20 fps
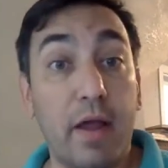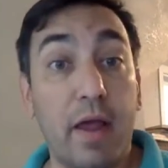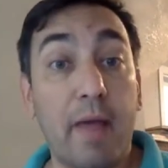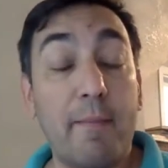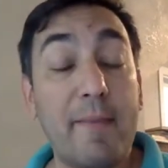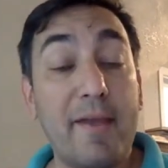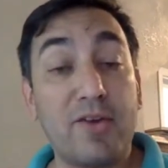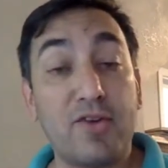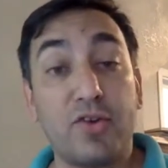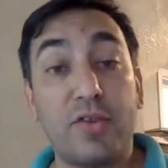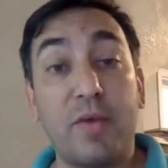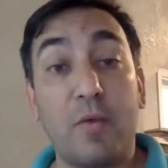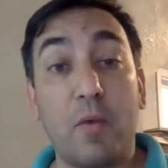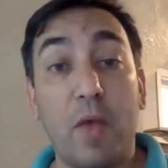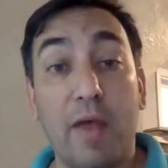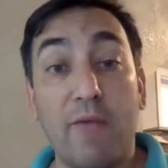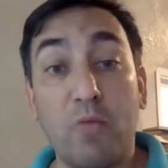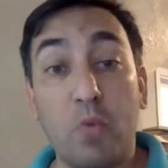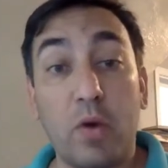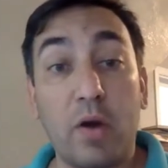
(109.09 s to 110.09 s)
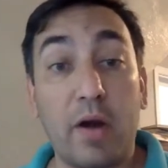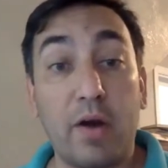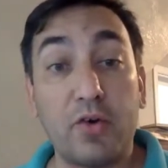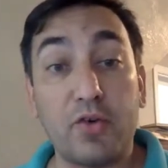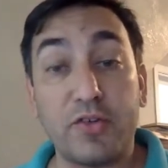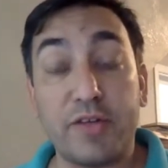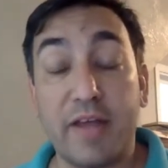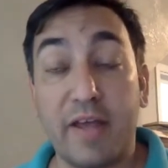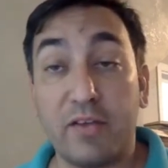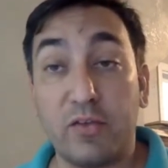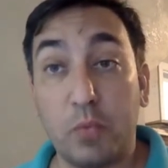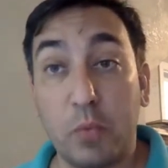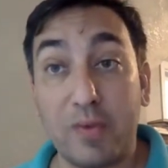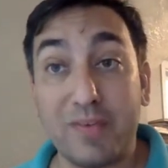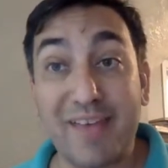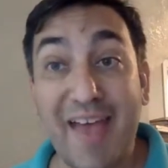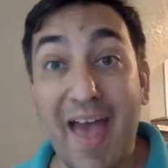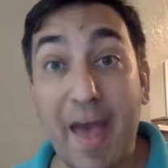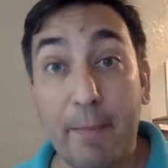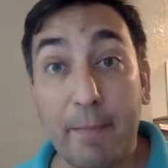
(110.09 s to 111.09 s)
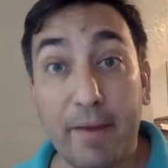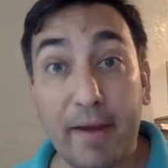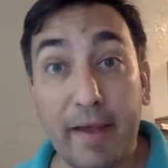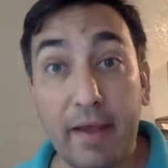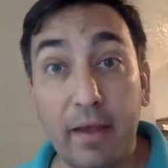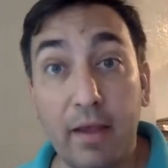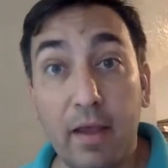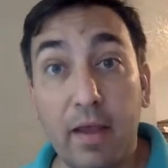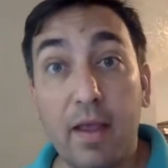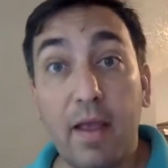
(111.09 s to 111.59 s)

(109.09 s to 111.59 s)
and make sure that everyone understands what's happening.